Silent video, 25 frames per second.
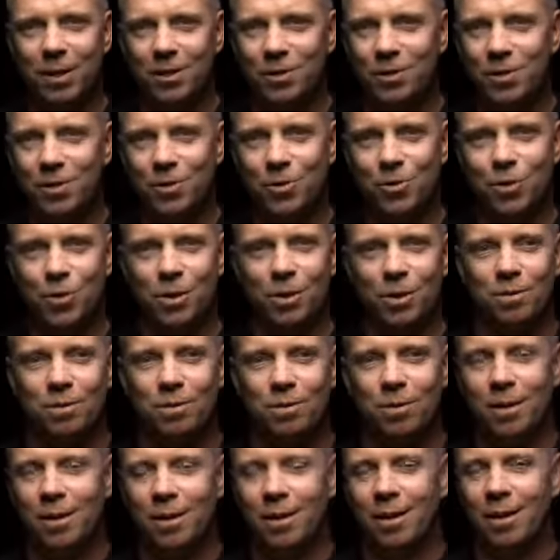It just sort
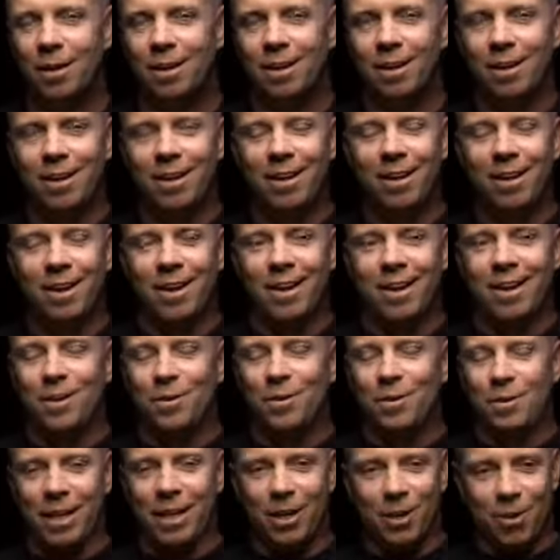of,
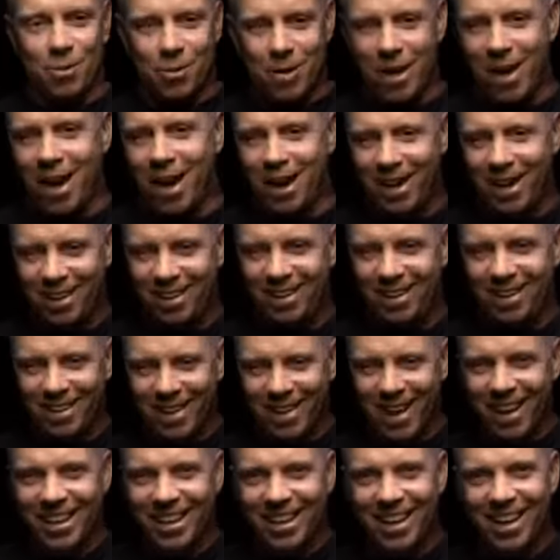it's like, okay,
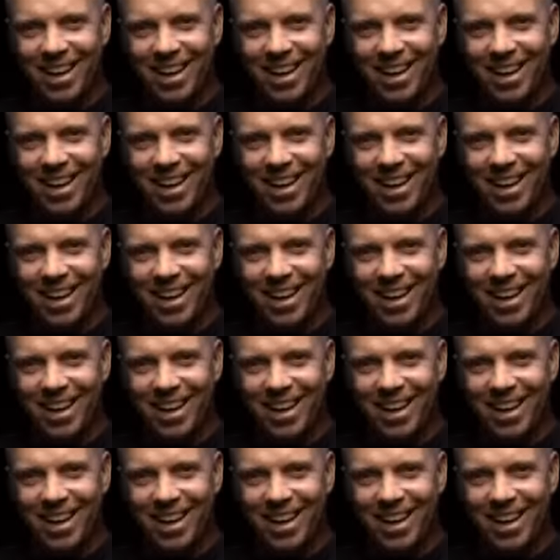I get